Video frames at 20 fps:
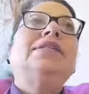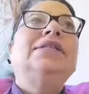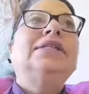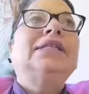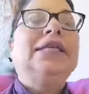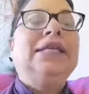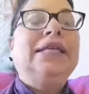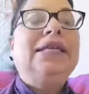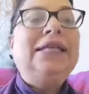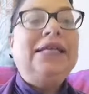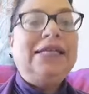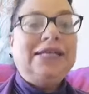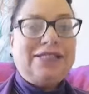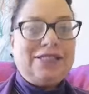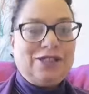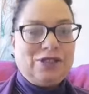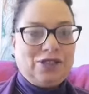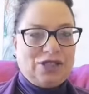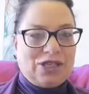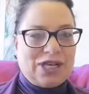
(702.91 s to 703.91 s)
need
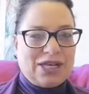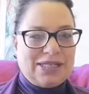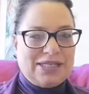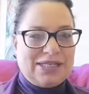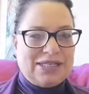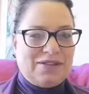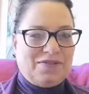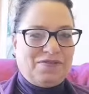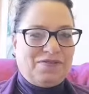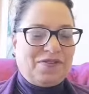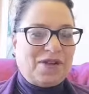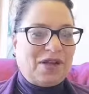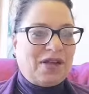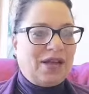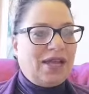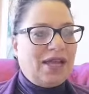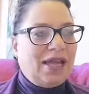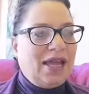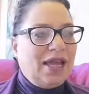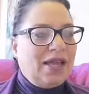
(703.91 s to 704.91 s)
to
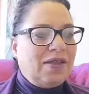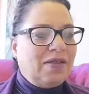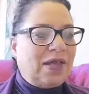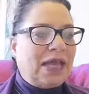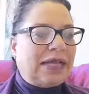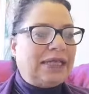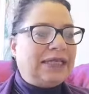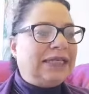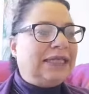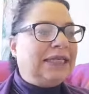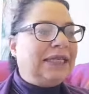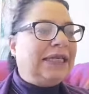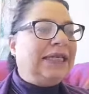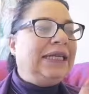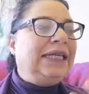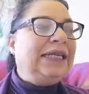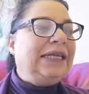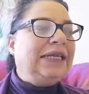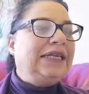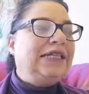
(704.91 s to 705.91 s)
justify, that
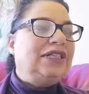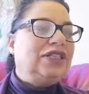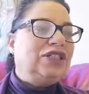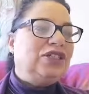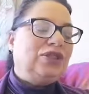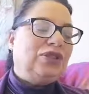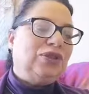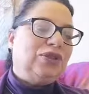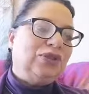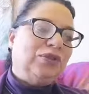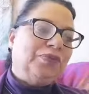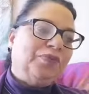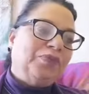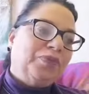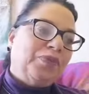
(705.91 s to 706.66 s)
need to